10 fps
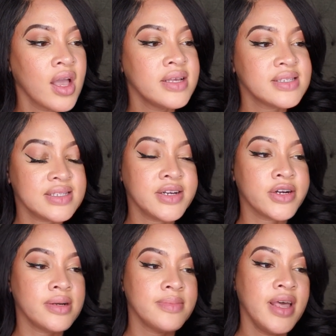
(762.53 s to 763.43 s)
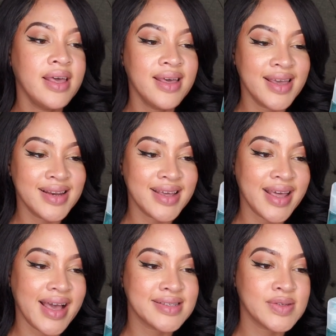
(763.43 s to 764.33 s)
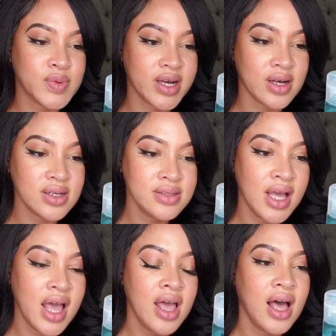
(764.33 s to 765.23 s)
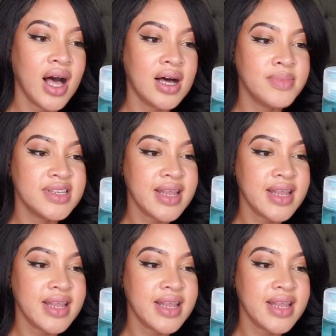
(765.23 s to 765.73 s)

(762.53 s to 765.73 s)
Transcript: serum in it as well. It